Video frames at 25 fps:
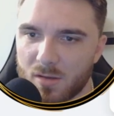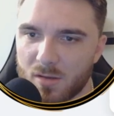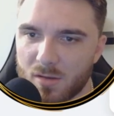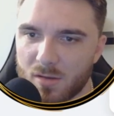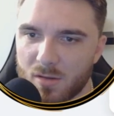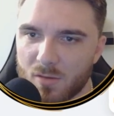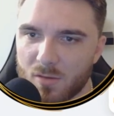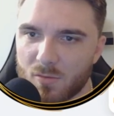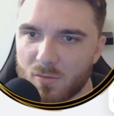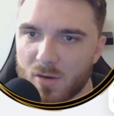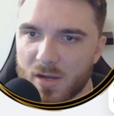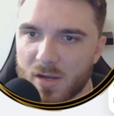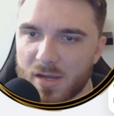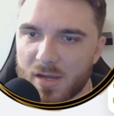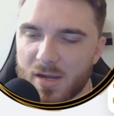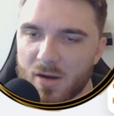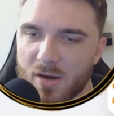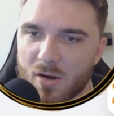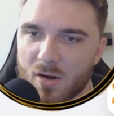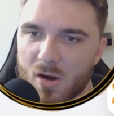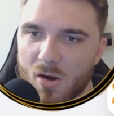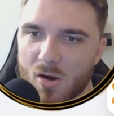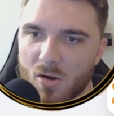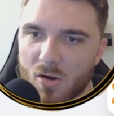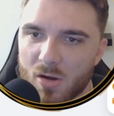Right
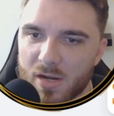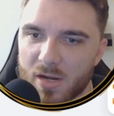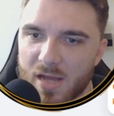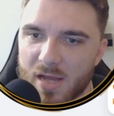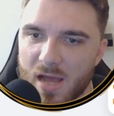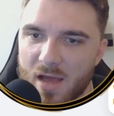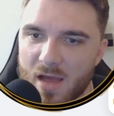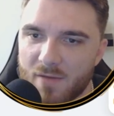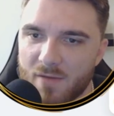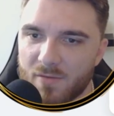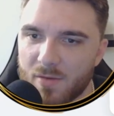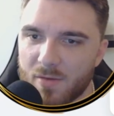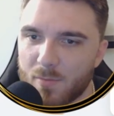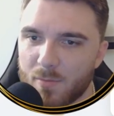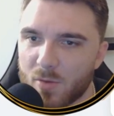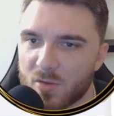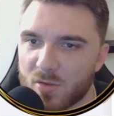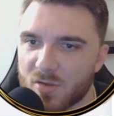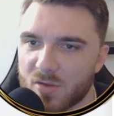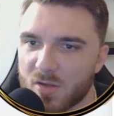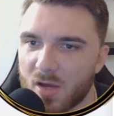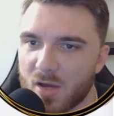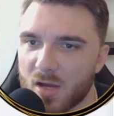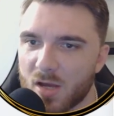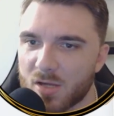here, I already have a
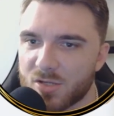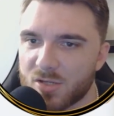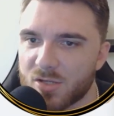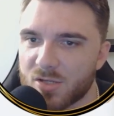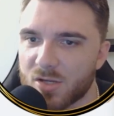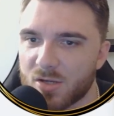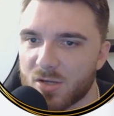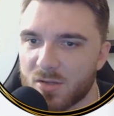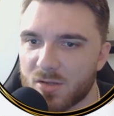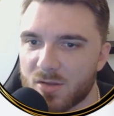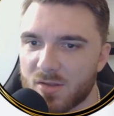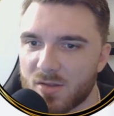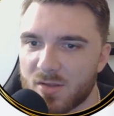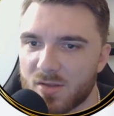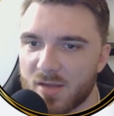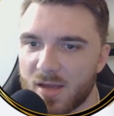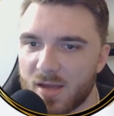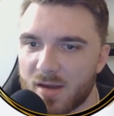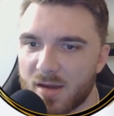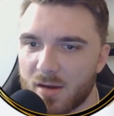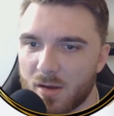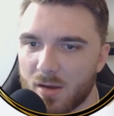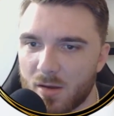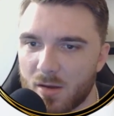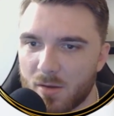massage gun
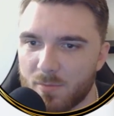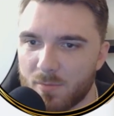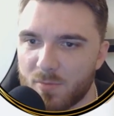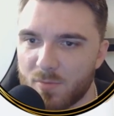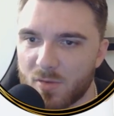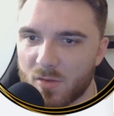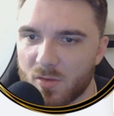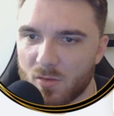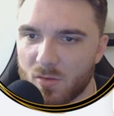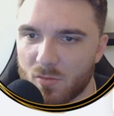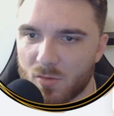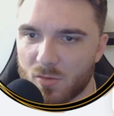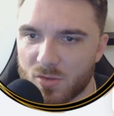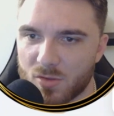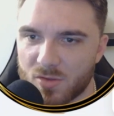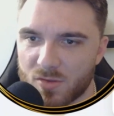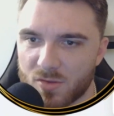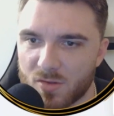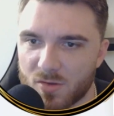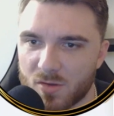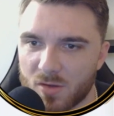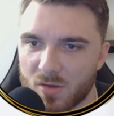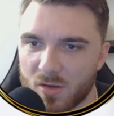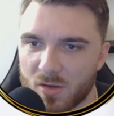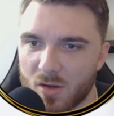set up. So we're
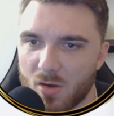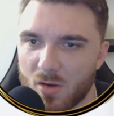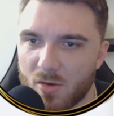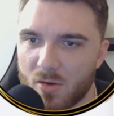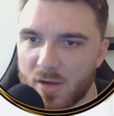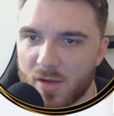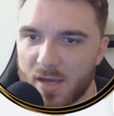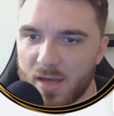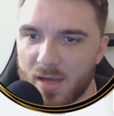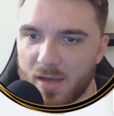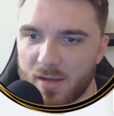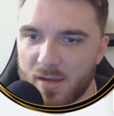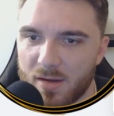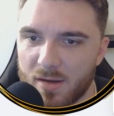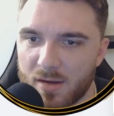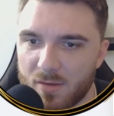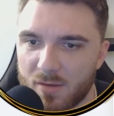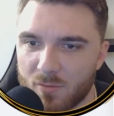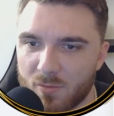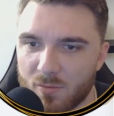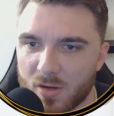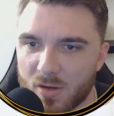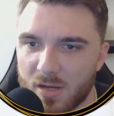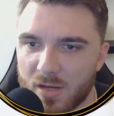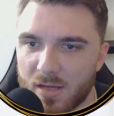just going to go ahead
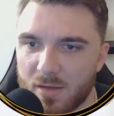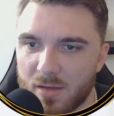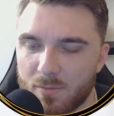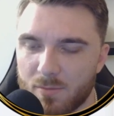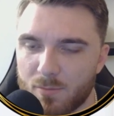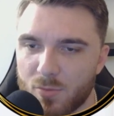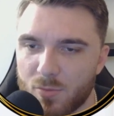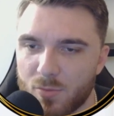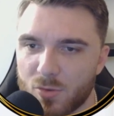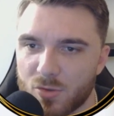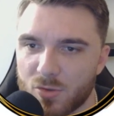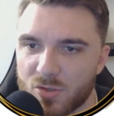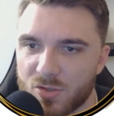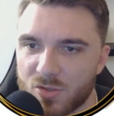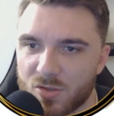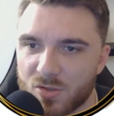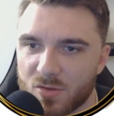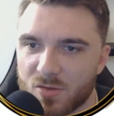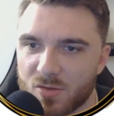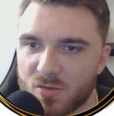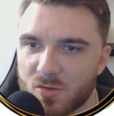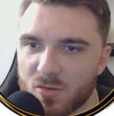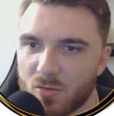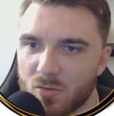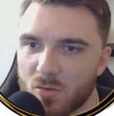and we're going to hit push to
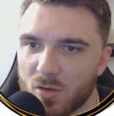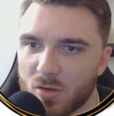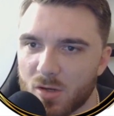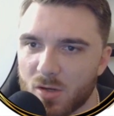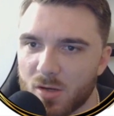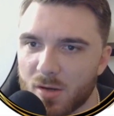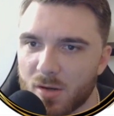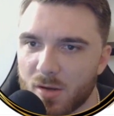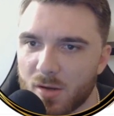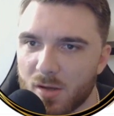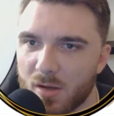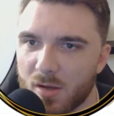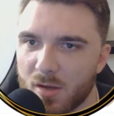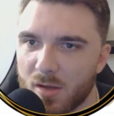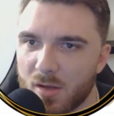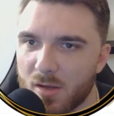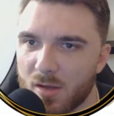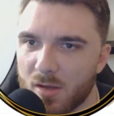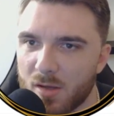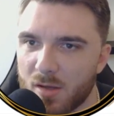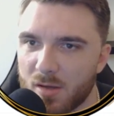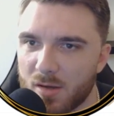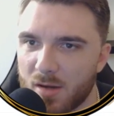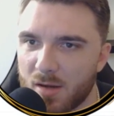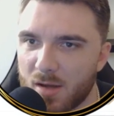store.
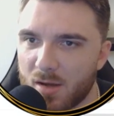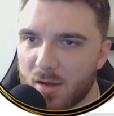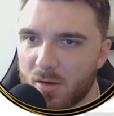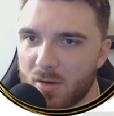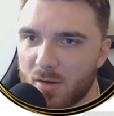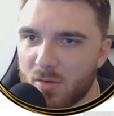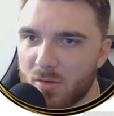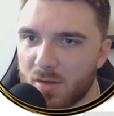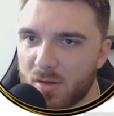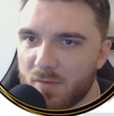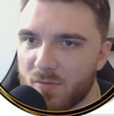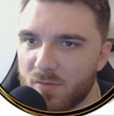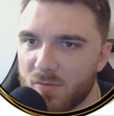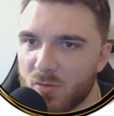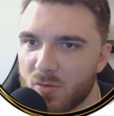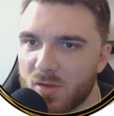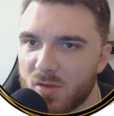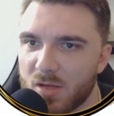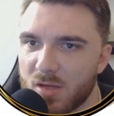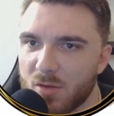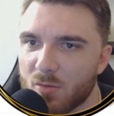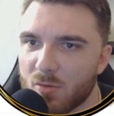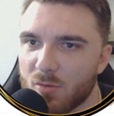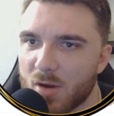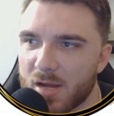Now, if you
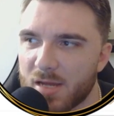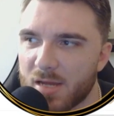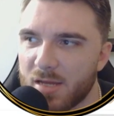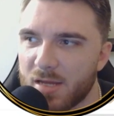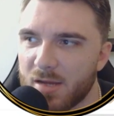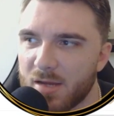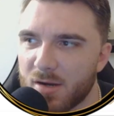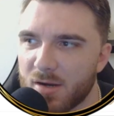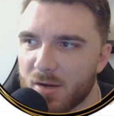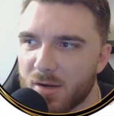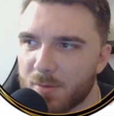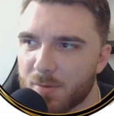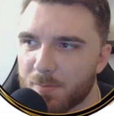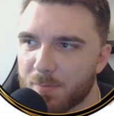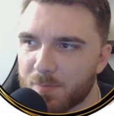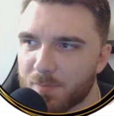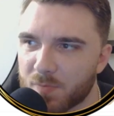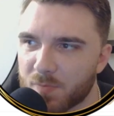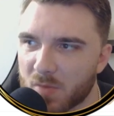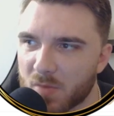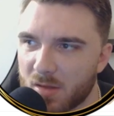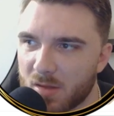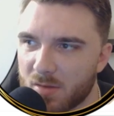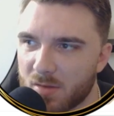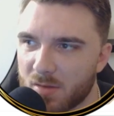see right here,
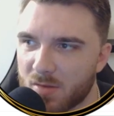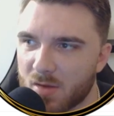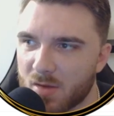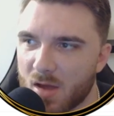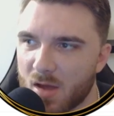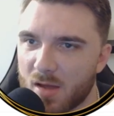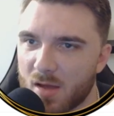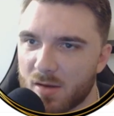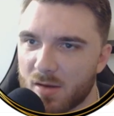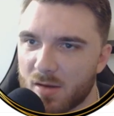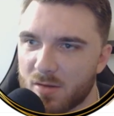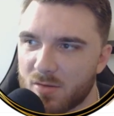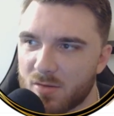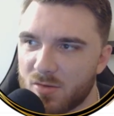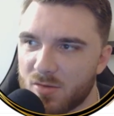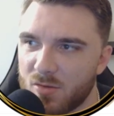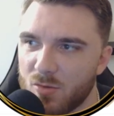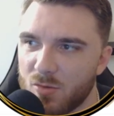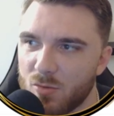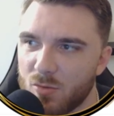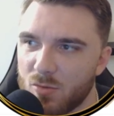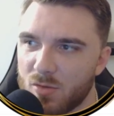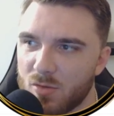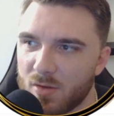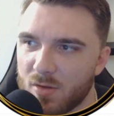it's got
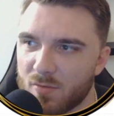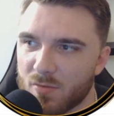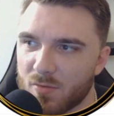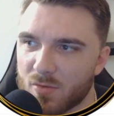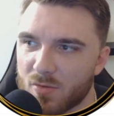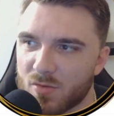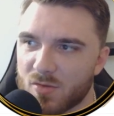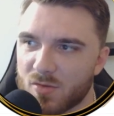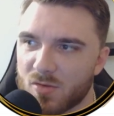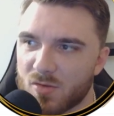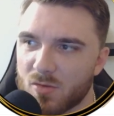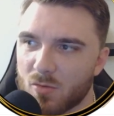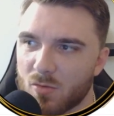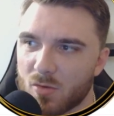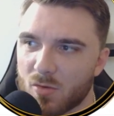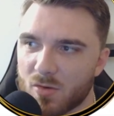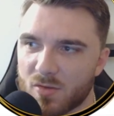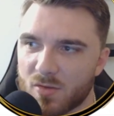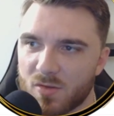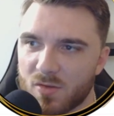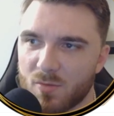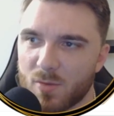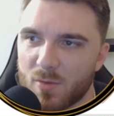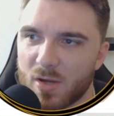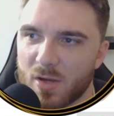two different
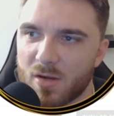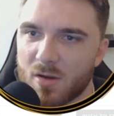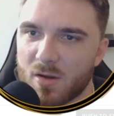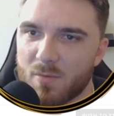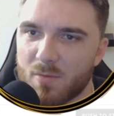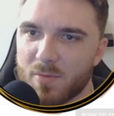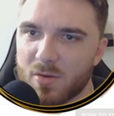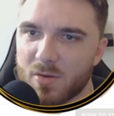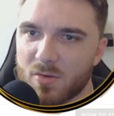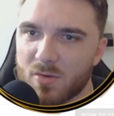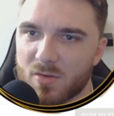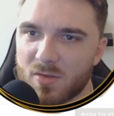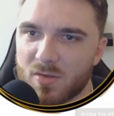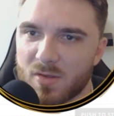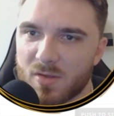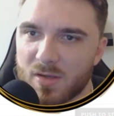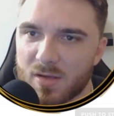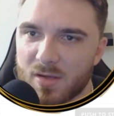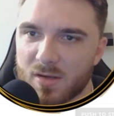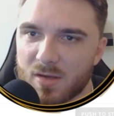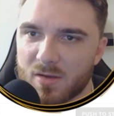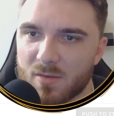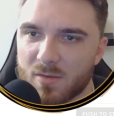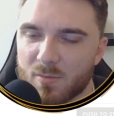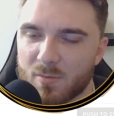stores. You might not be able to see
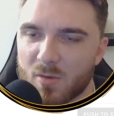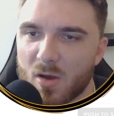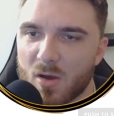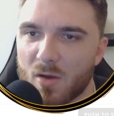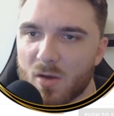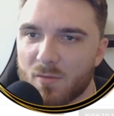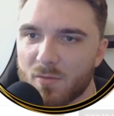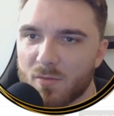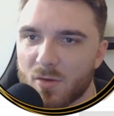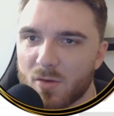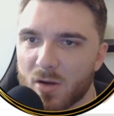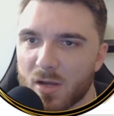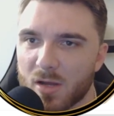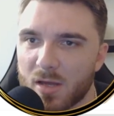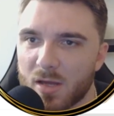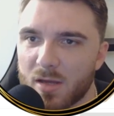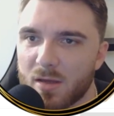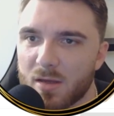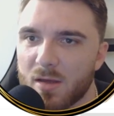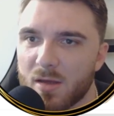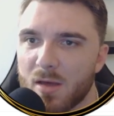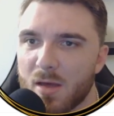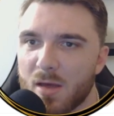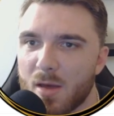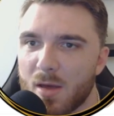it because I'm covering
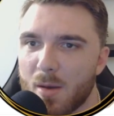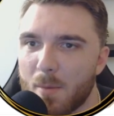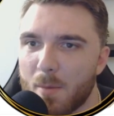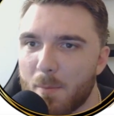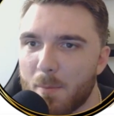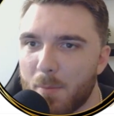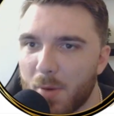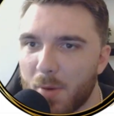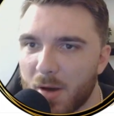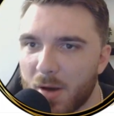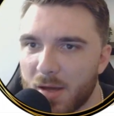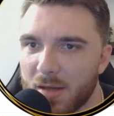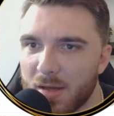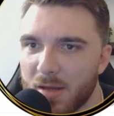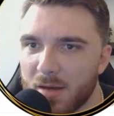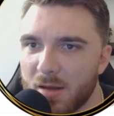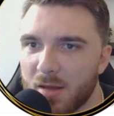it. But